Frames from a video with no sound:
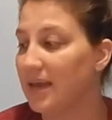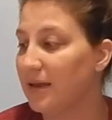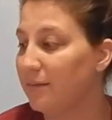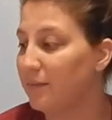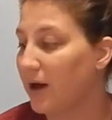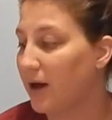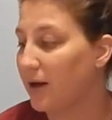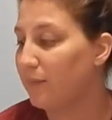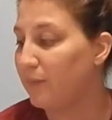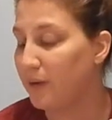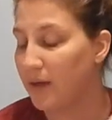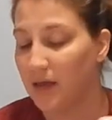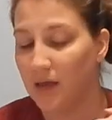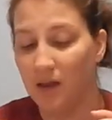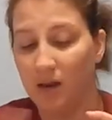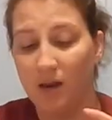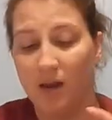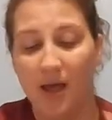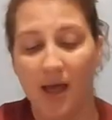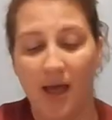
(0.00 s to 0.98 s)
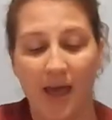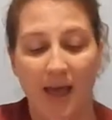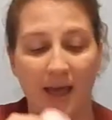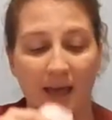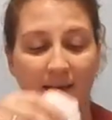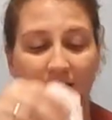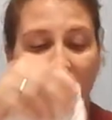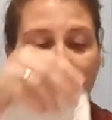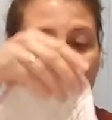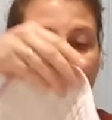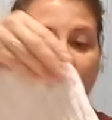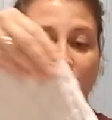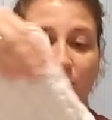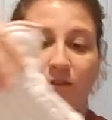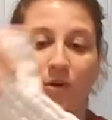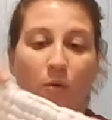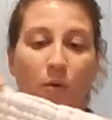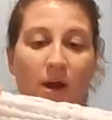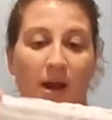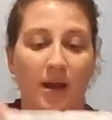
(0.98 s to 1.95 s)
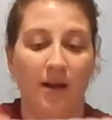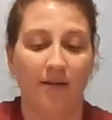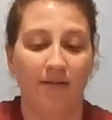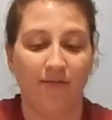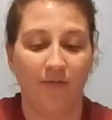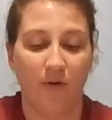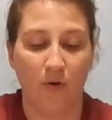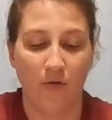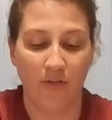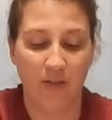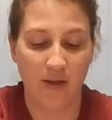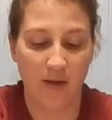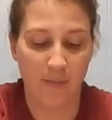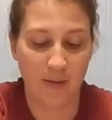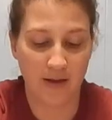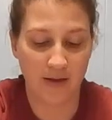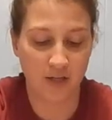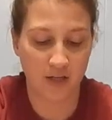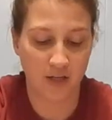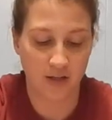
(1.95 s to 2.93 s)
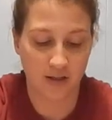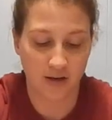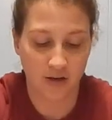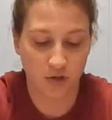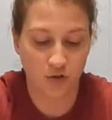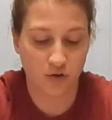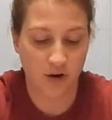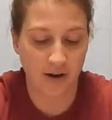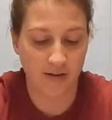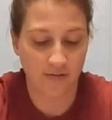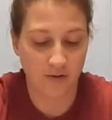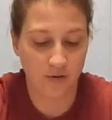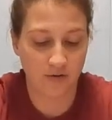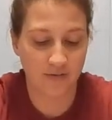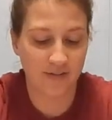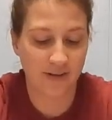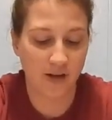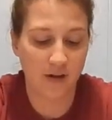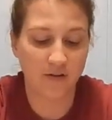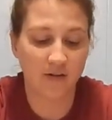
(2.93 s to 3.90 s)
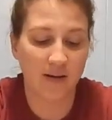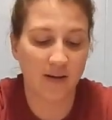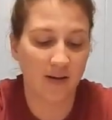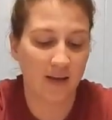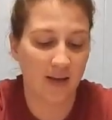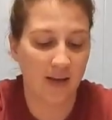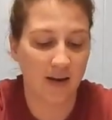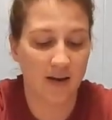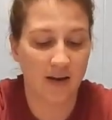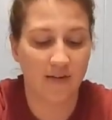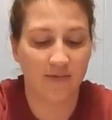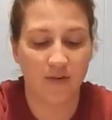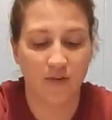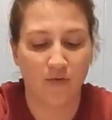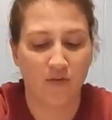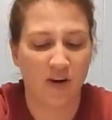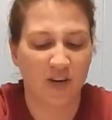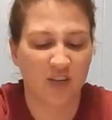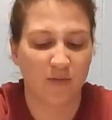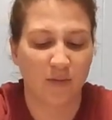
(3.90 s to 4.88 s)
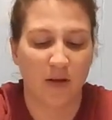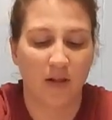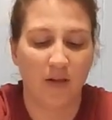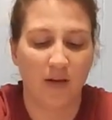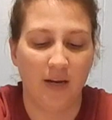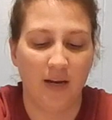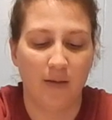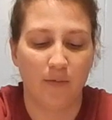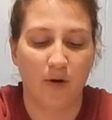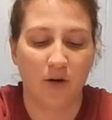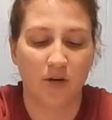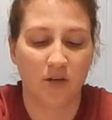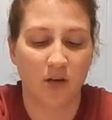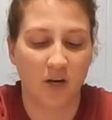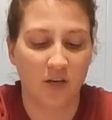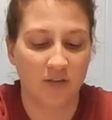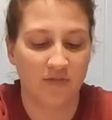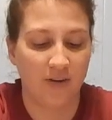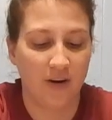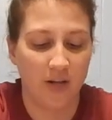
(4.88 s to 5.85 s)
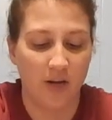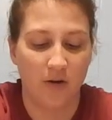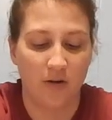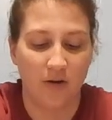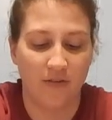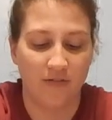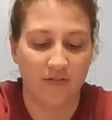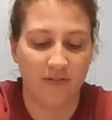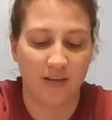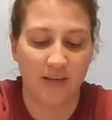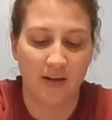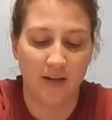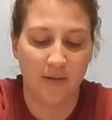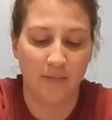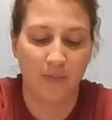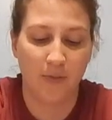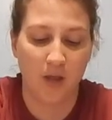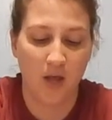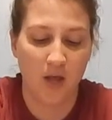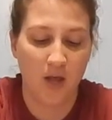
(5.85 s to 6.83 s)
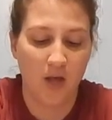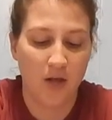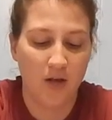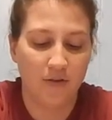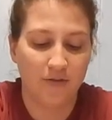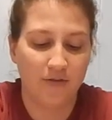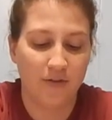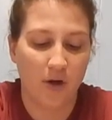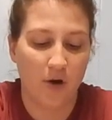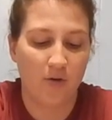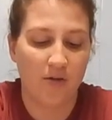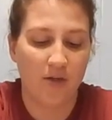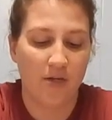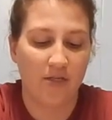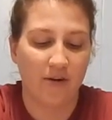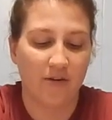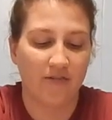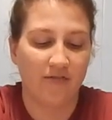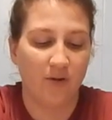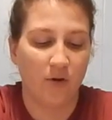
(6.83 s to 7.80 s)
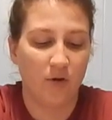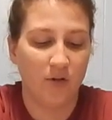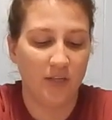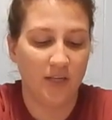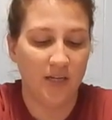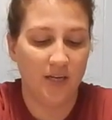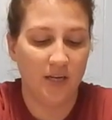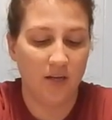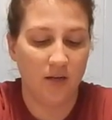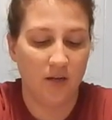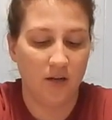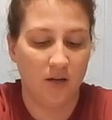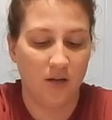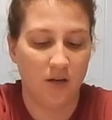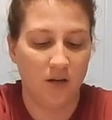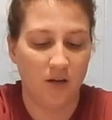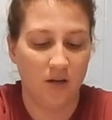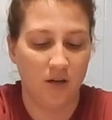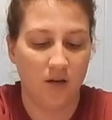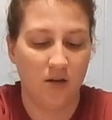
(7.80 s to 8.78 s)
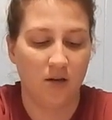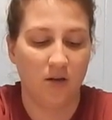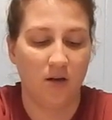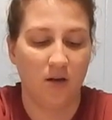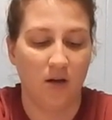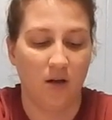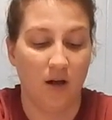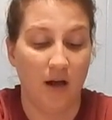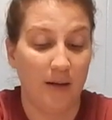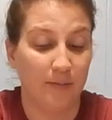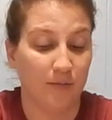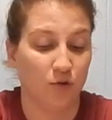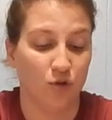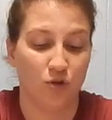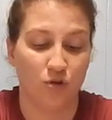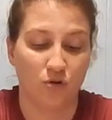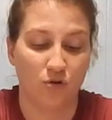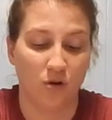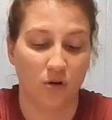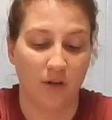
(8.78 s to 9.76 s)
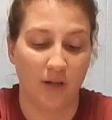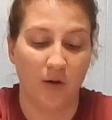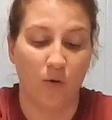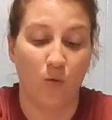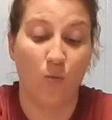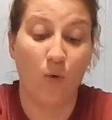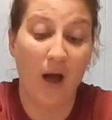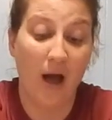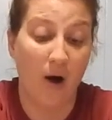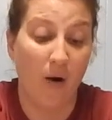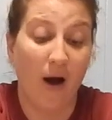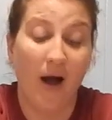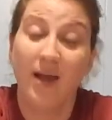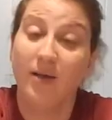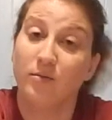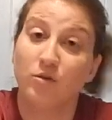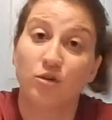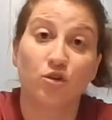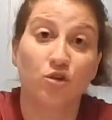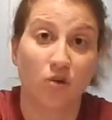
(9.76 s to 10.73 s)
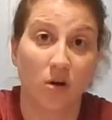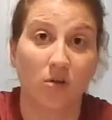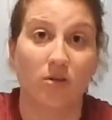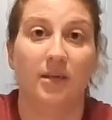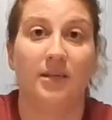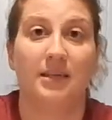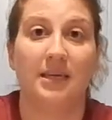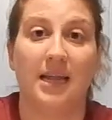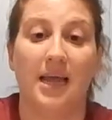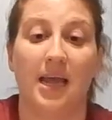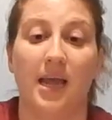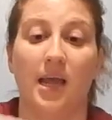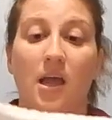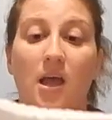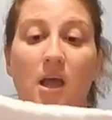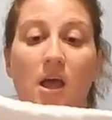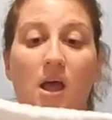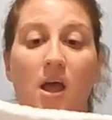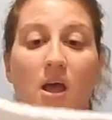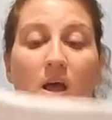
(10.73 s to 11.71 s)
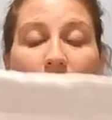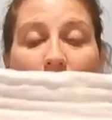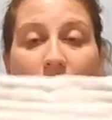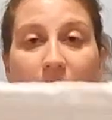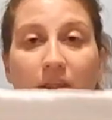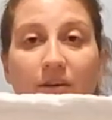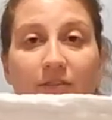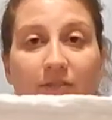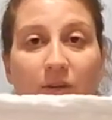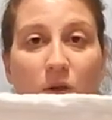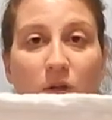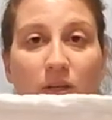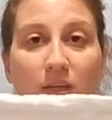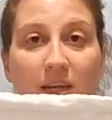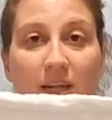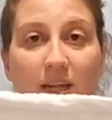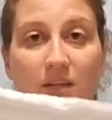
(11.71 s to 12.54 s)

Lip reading: in my bin is I just go ahead and fold them into their tri-fold cells. Again, if you've watched my cleaning montage video, you've seen it. So that they're folded. I'm struggling. Wow, I am struggling today. They're folded